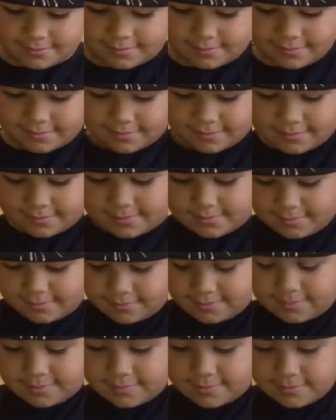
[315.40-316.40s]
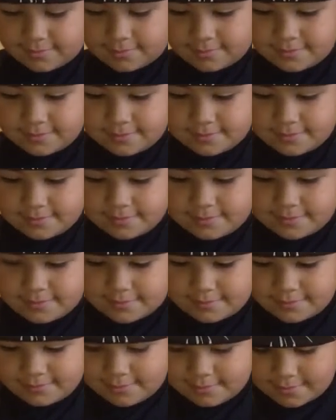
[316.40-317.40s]

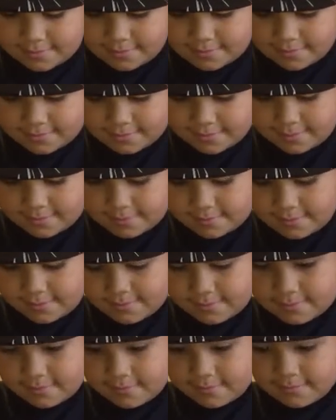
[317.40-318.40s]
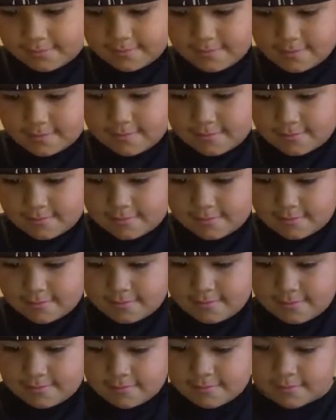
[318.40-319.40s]

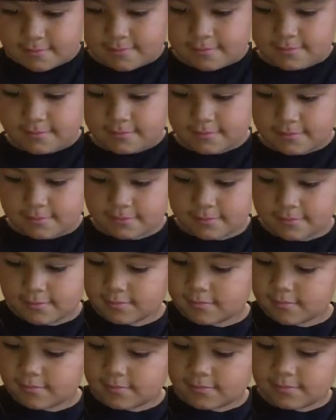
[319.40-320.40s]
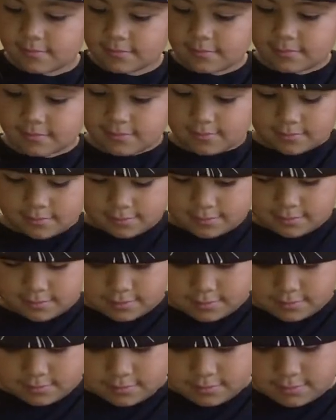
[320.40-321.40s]

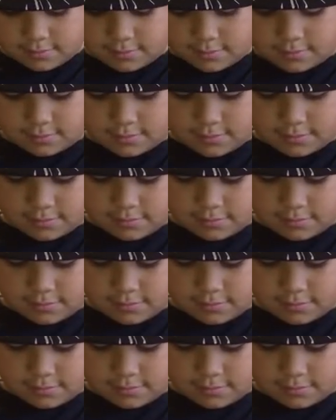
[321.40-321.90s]
(silent)